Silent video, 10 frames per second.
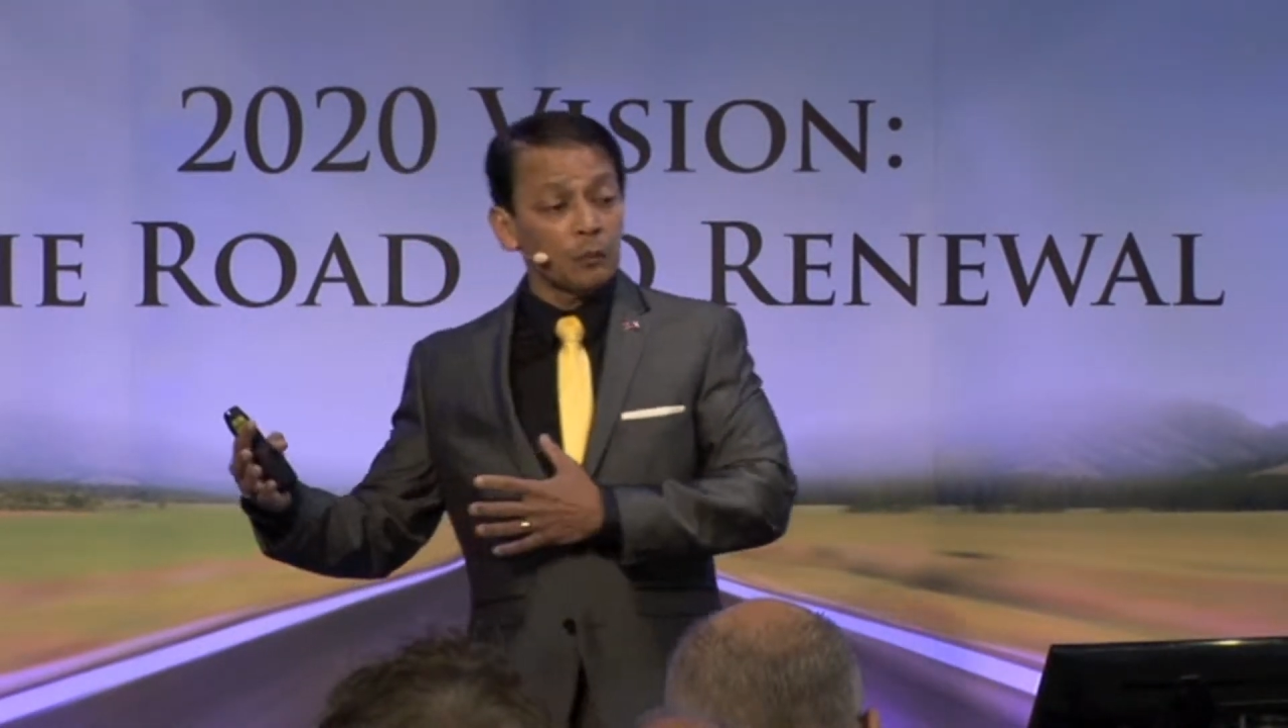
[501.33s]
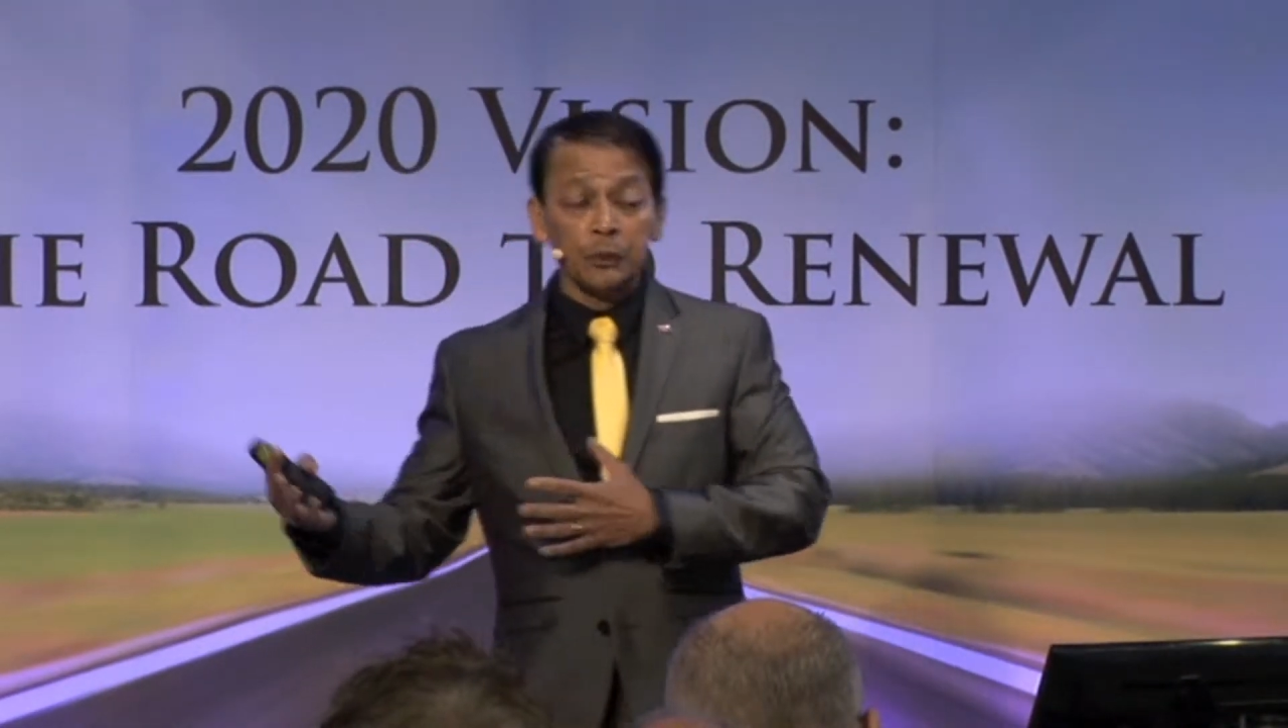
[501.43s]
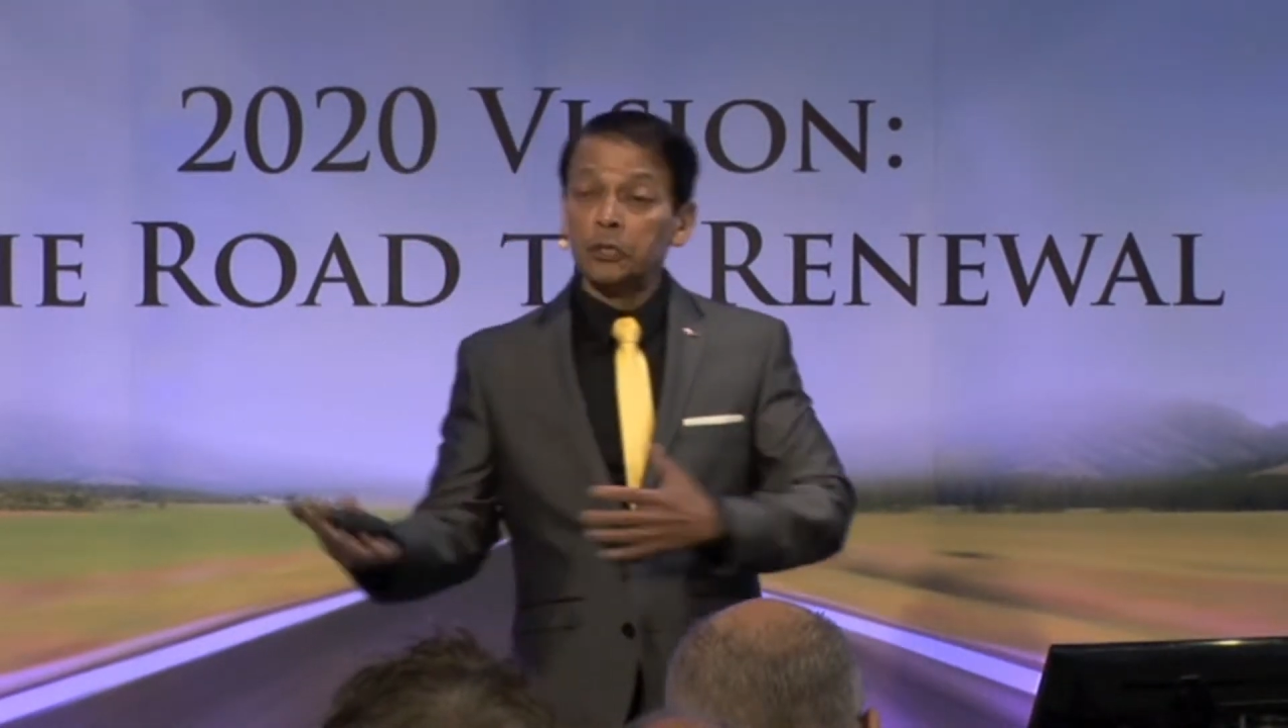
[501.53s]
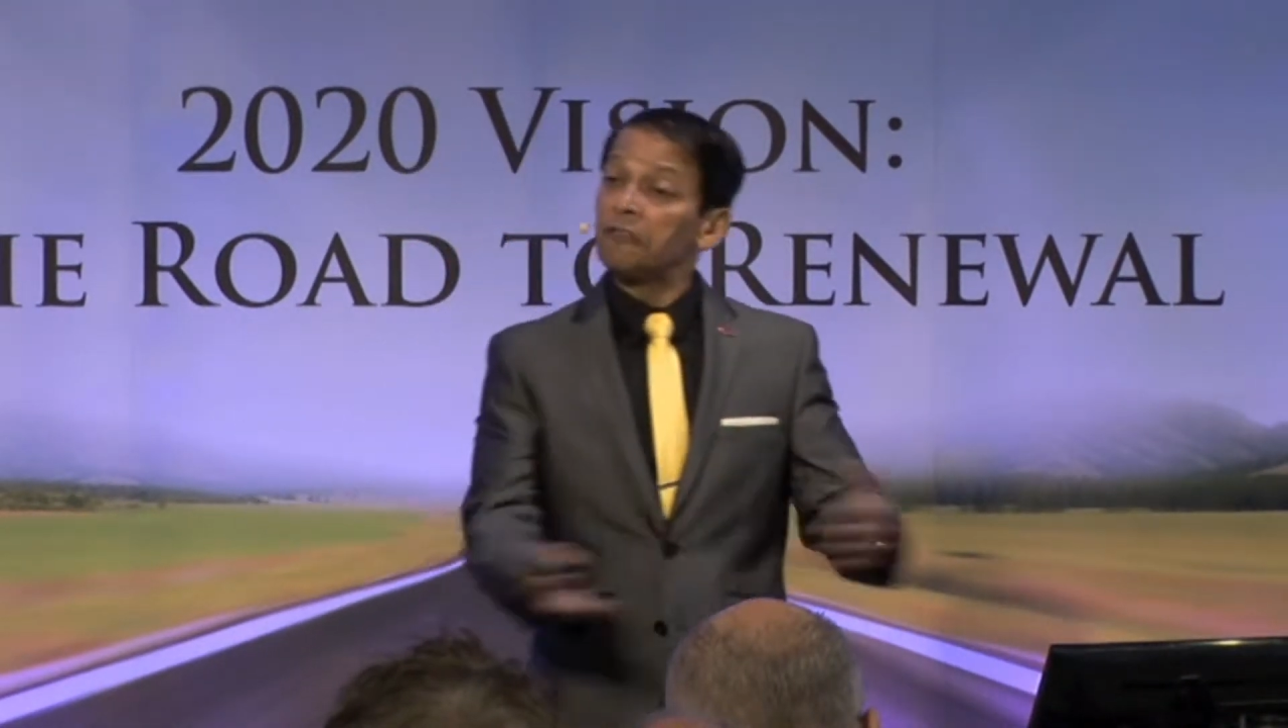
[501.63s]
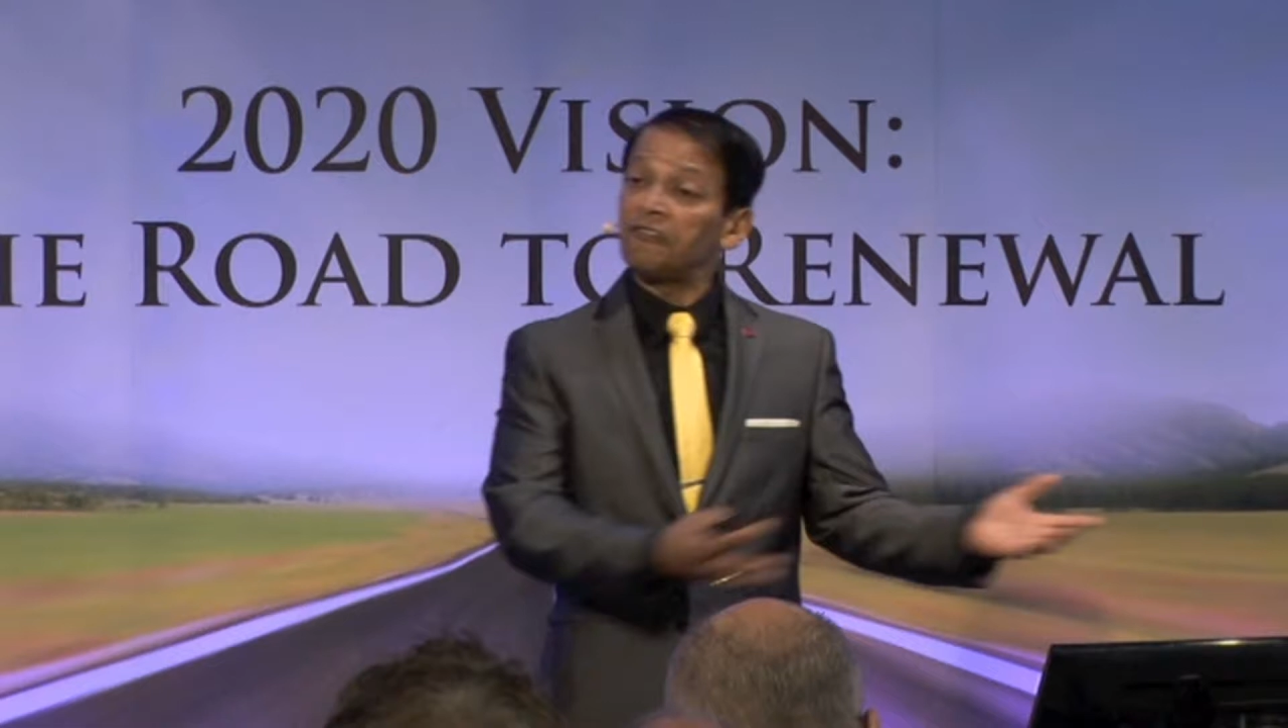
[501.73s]

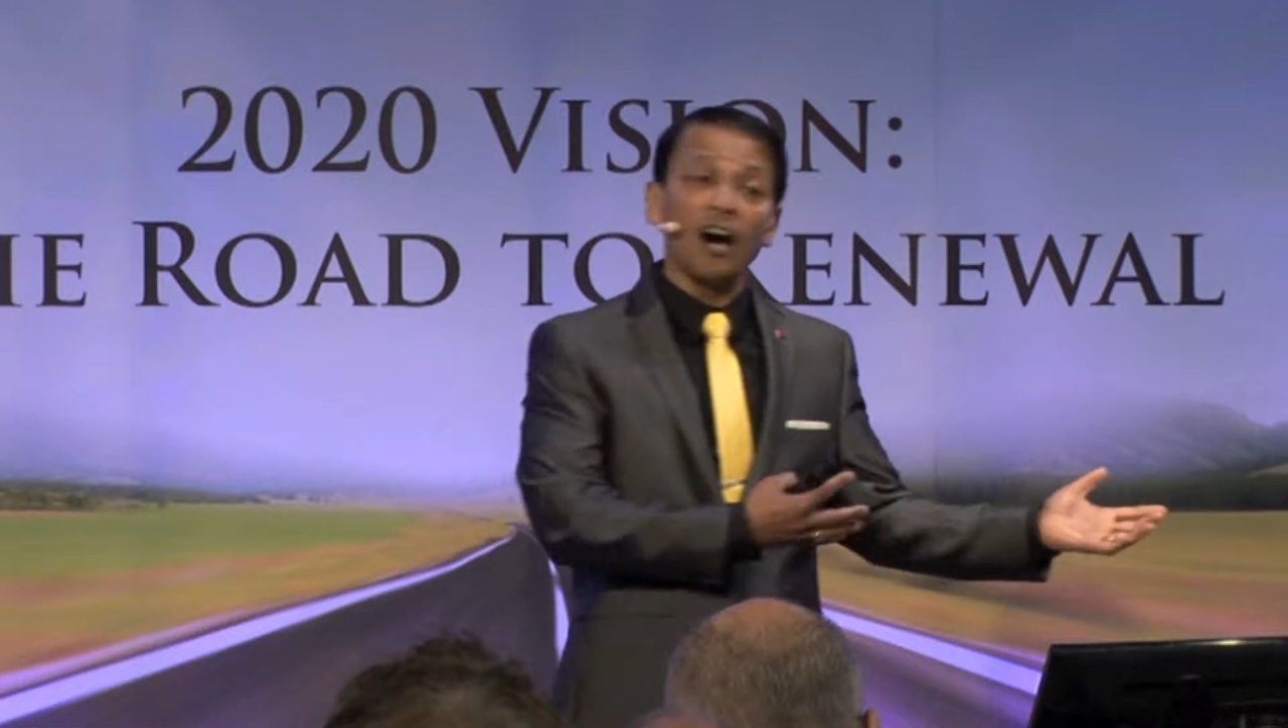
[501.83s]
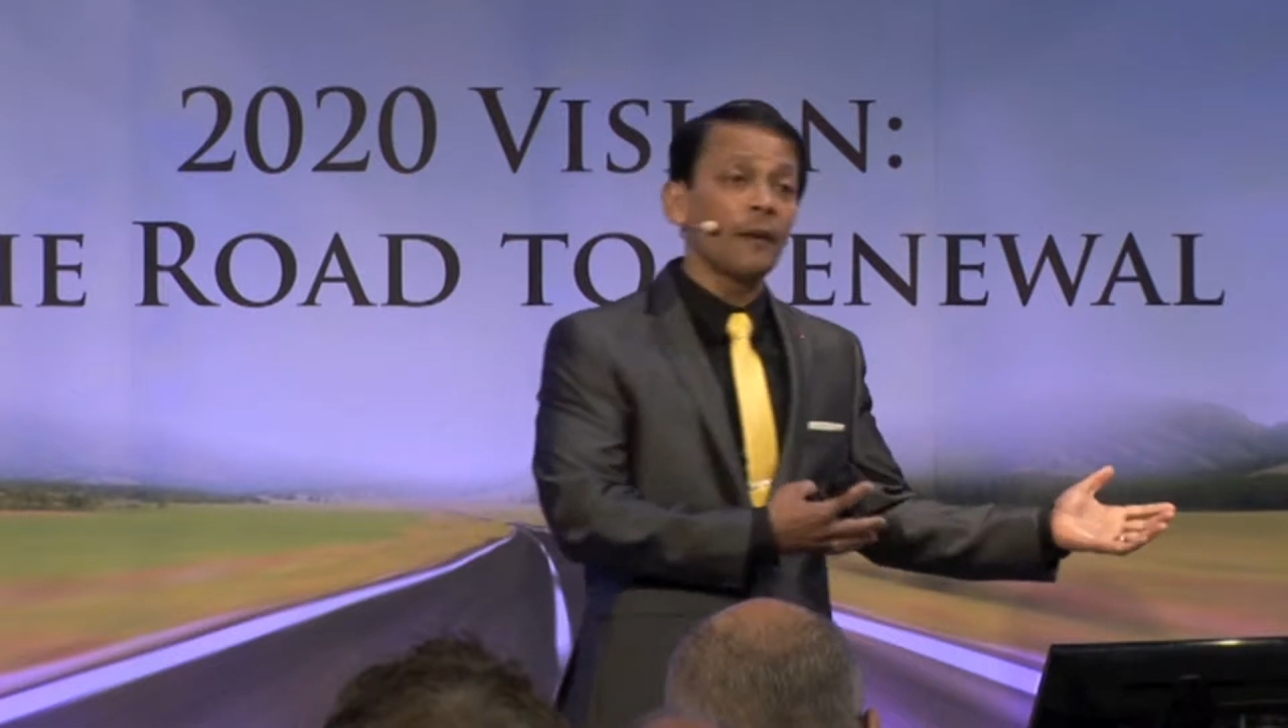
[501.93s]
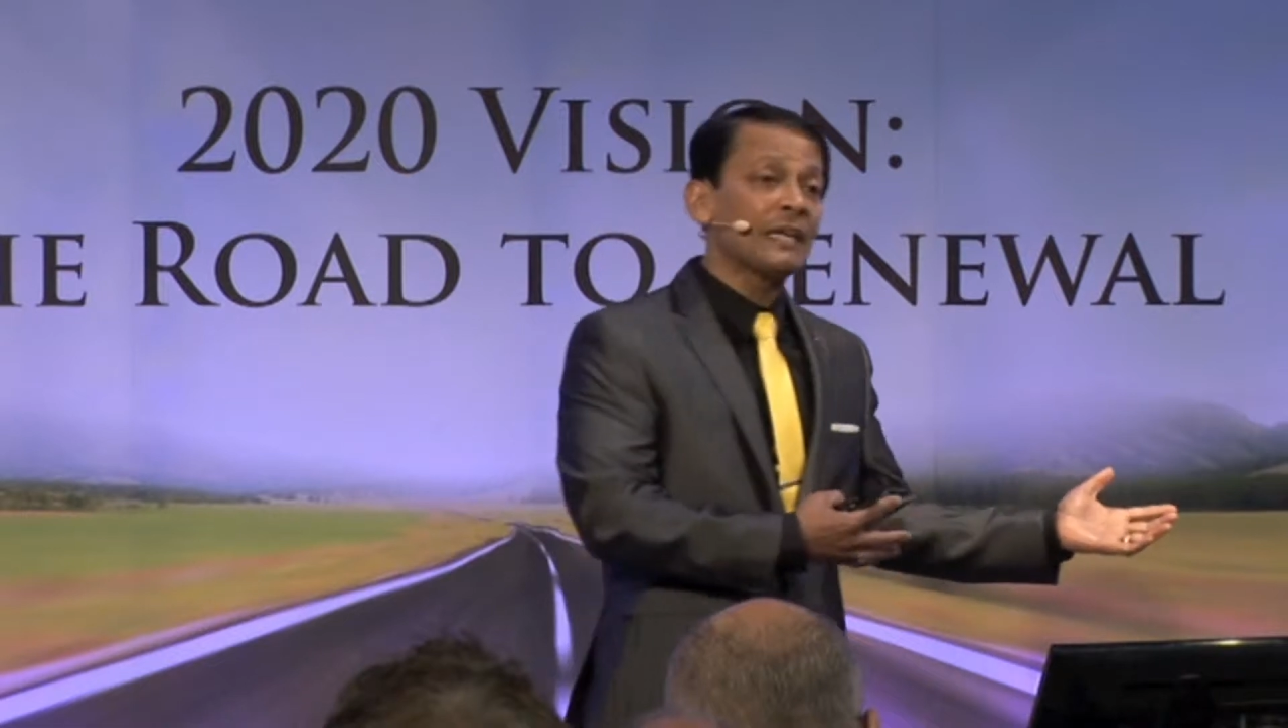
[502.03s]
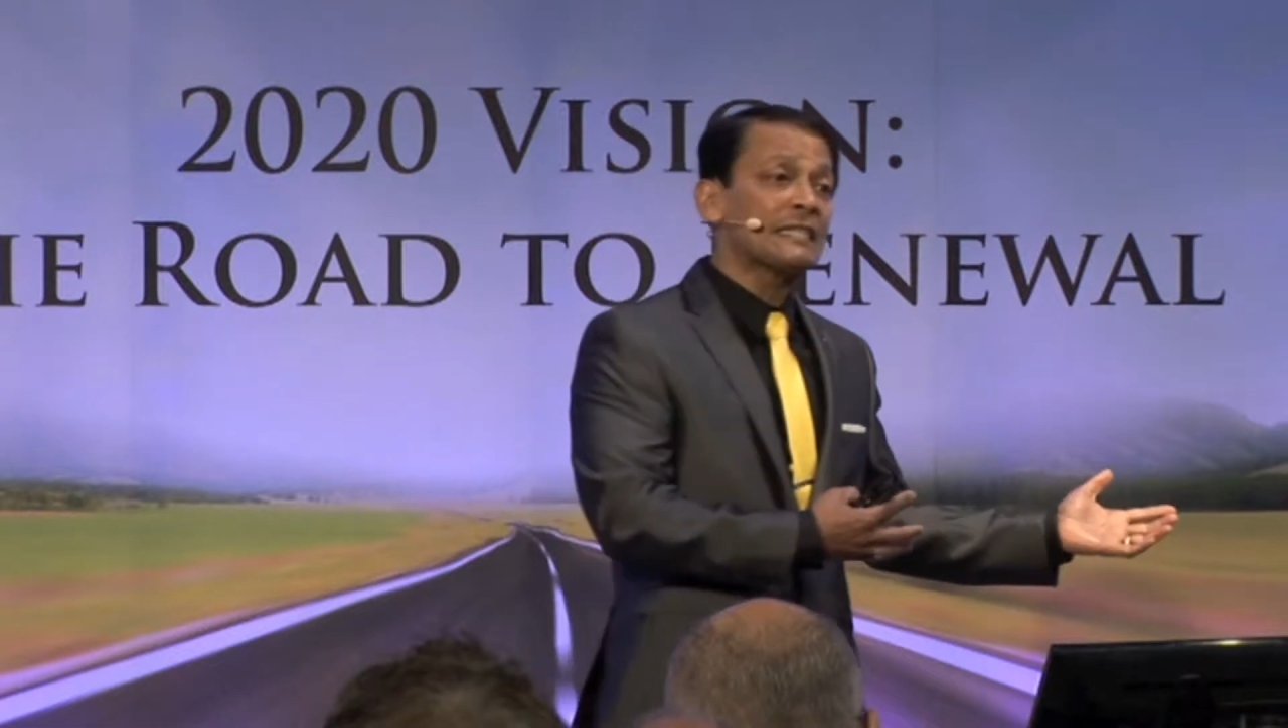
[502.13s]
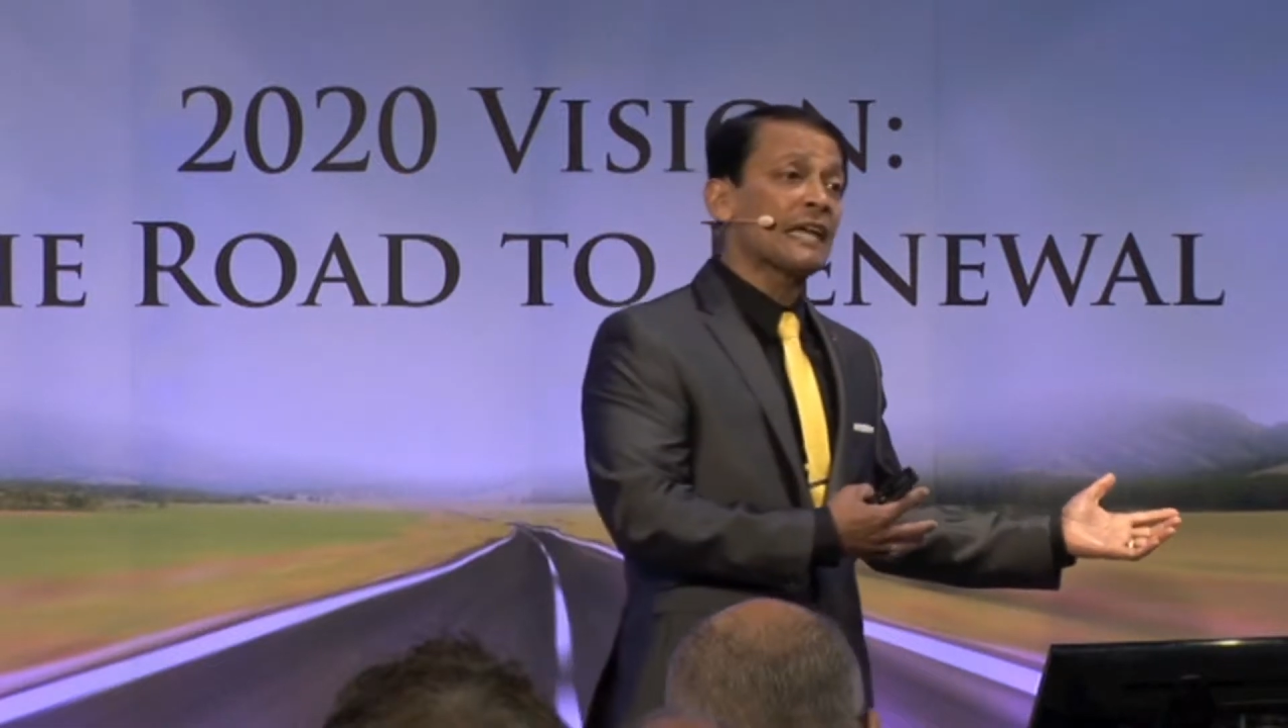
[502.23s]
poor farming